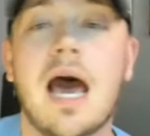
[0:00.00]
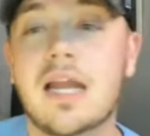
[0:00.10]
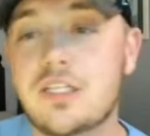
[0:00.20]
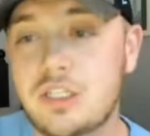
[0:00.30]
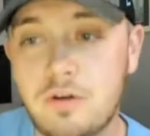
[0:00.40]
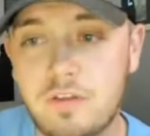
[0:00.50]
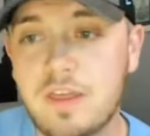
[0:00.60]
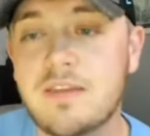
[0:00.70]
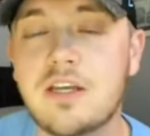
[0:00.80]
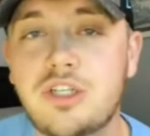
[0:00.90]
I do
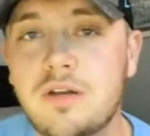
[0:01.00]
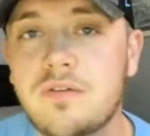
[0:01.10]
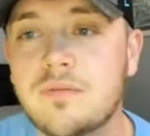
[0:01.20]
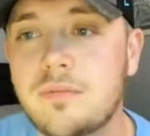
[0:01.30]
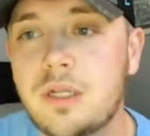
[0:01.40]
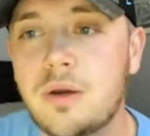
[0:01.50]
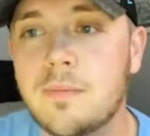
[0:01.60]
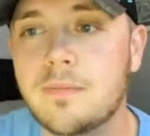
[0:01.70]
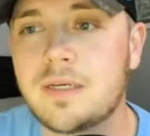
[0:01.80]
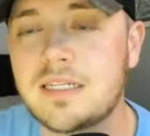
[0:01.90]
think they should have,
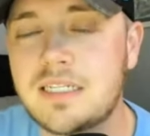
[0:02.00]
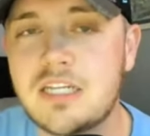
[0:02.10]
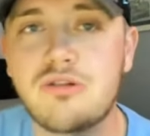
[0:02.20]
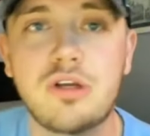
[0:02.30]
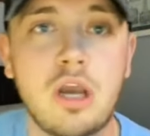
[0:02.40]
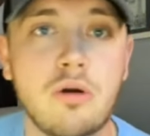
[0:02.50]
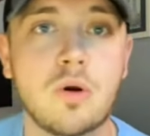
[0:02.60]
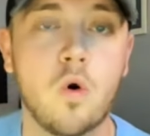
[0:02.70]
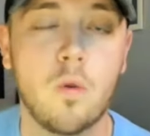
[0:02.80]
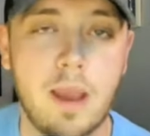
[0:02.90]
continued to go to
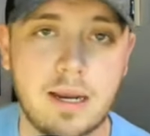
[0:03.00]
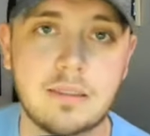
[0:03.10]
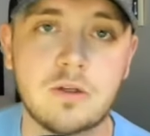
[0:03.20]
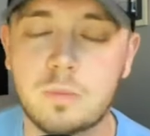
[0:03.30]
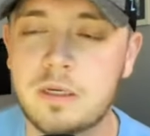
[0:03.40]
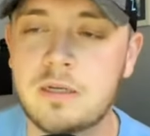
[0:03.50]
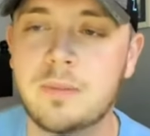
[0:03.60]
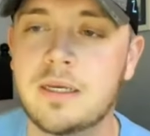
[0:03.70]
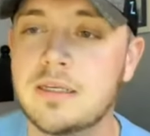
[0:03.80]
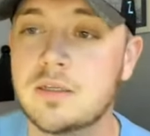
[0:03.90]
Cormac a little bit
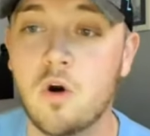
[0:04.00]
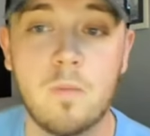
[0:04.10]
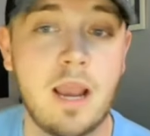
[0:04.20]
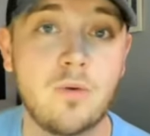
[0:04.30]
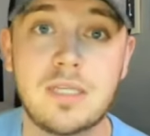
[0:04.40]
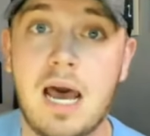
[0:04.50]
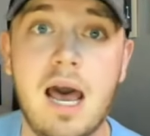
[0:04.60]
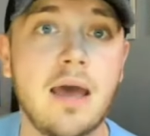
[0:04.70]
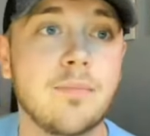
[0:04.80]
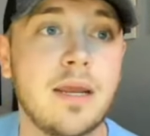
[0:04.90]
because Cormac was
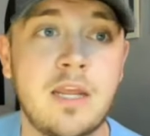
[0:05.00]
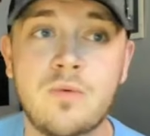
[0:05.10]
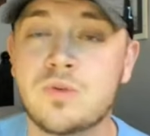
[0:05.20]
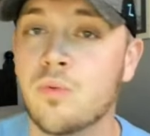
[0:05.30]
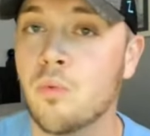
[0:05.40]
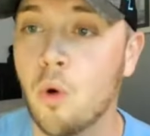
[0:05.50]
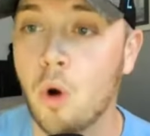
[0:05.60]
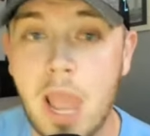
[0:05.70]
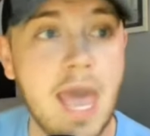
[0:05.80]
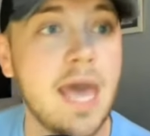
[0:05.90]
hot. Man, he was
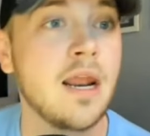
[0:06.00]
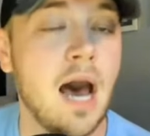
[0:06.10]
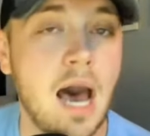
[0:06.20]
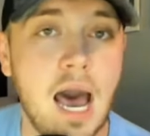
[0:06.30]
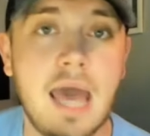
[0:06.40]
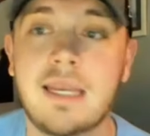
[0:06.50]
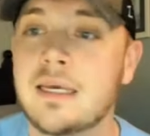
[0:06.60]
red hot.